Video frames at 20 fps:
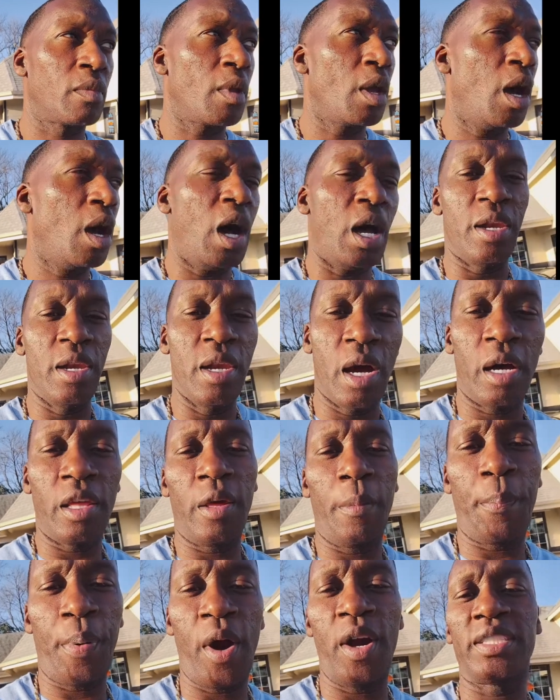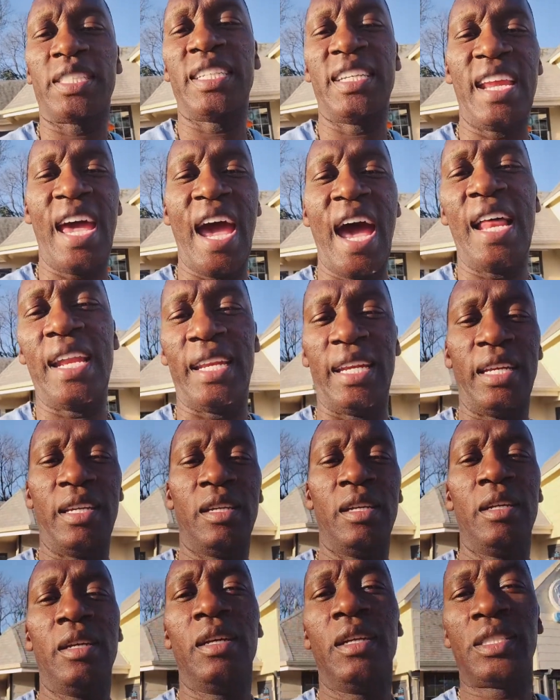another personality
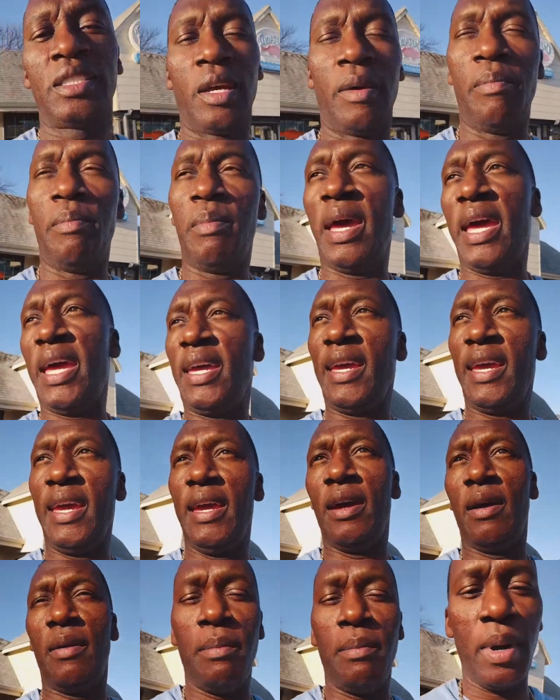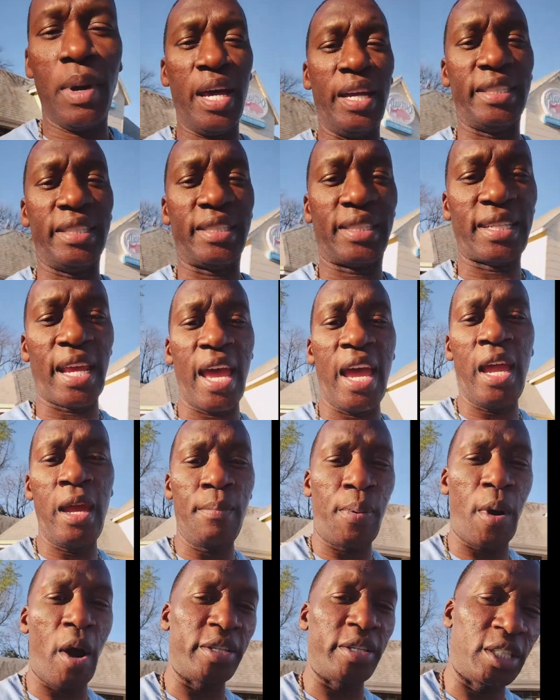to make him money. Same
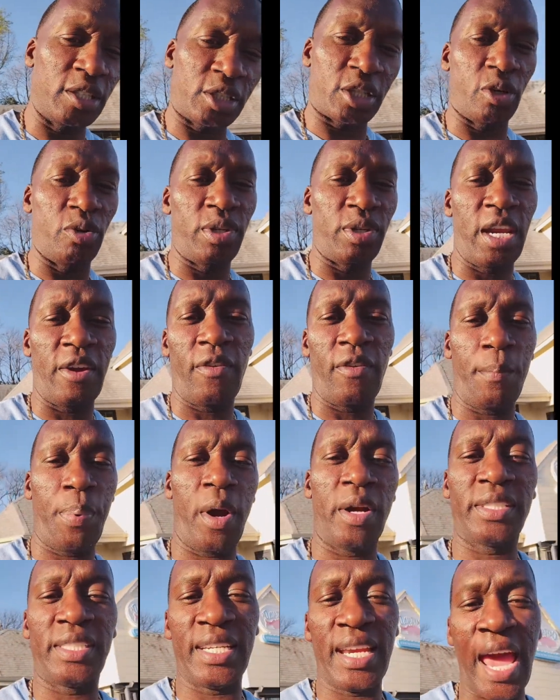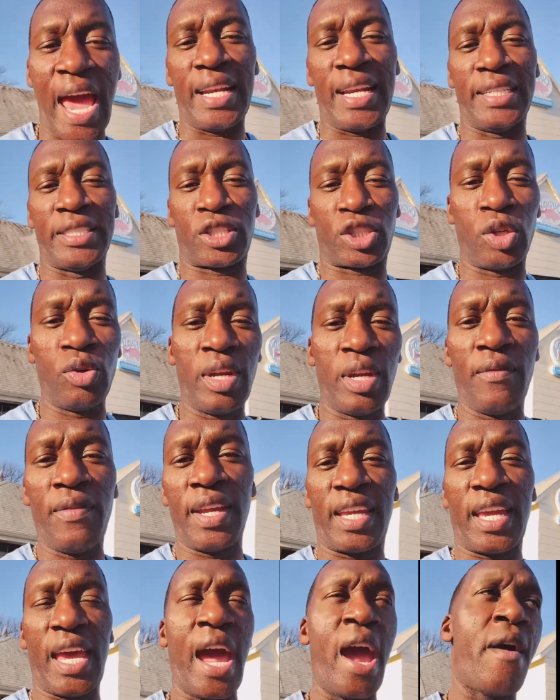person, two different personalities, two
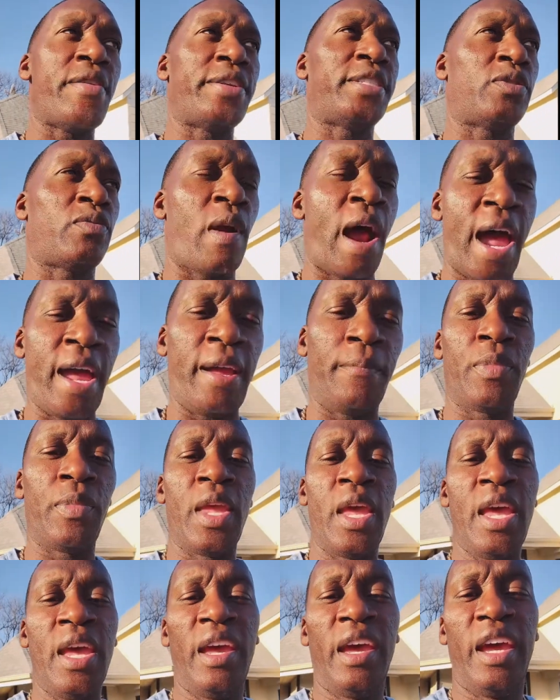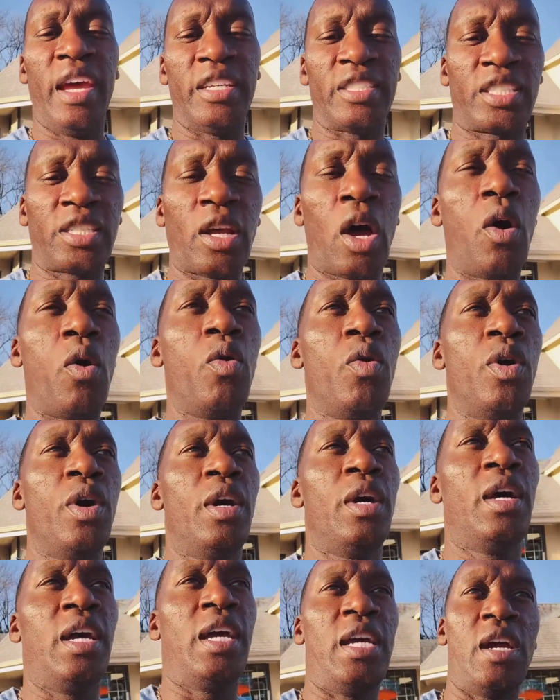different characters, right? And so
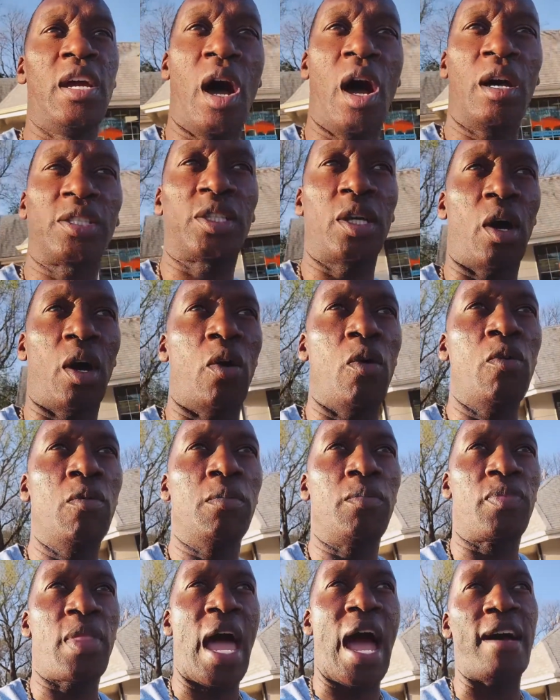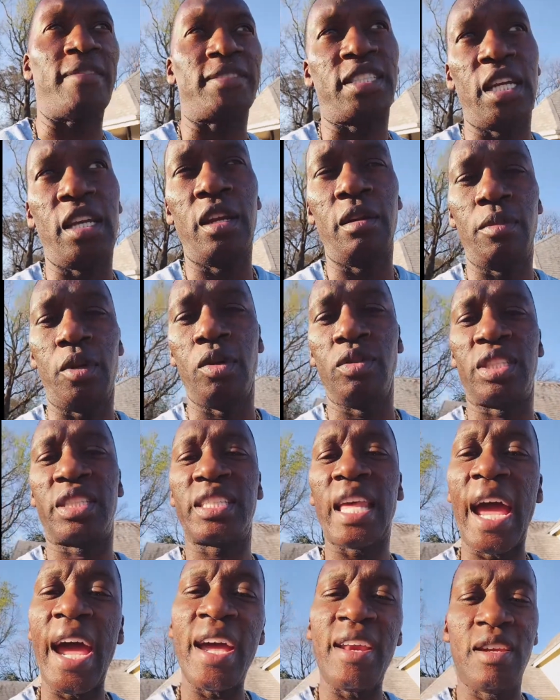he also, I've seen him do
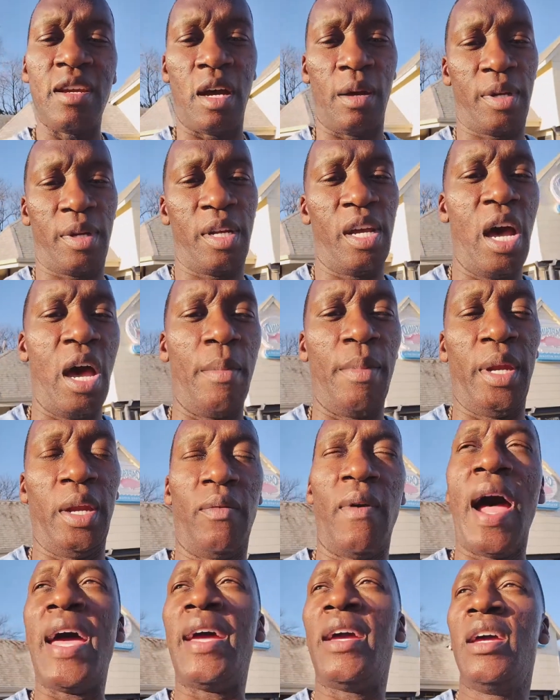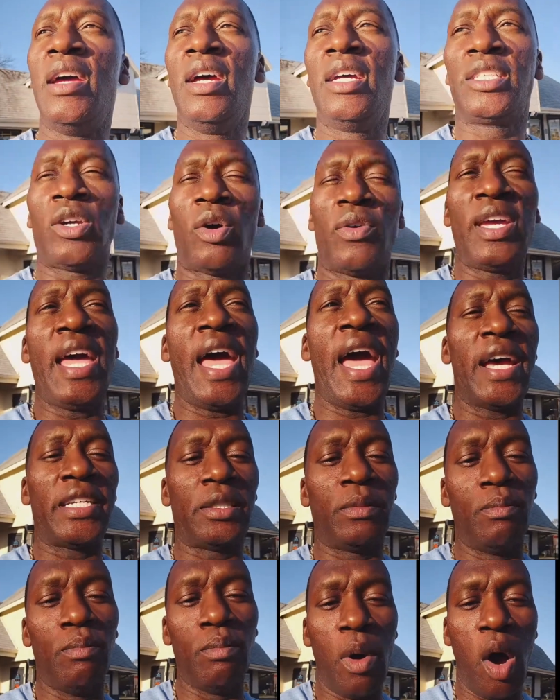stand-up comedy, right? So he has
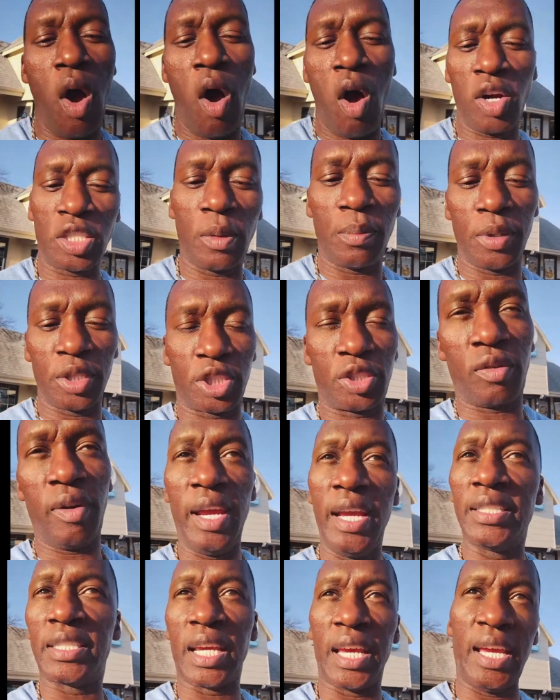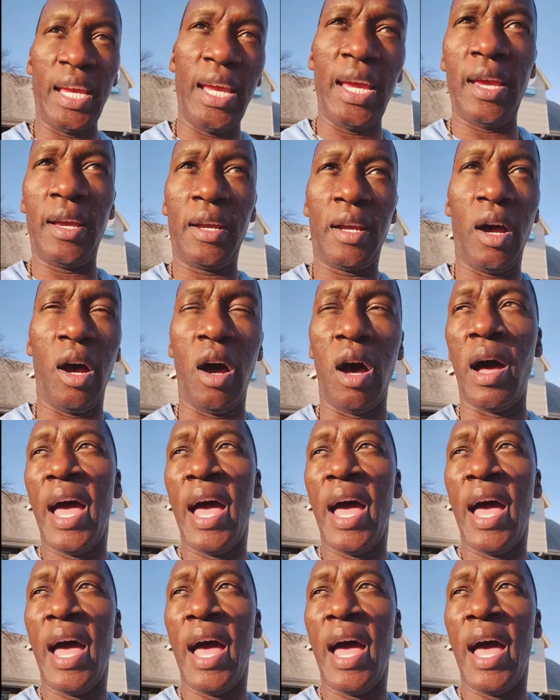multiple streams of income.